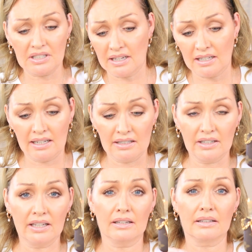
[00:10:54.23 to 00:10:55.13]

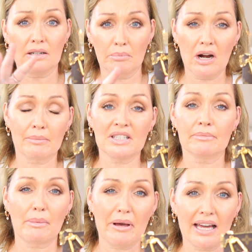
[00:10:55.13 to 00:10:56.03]
in compartments
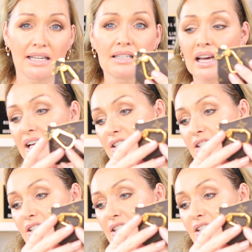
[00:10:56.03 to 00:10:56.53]
in my bags,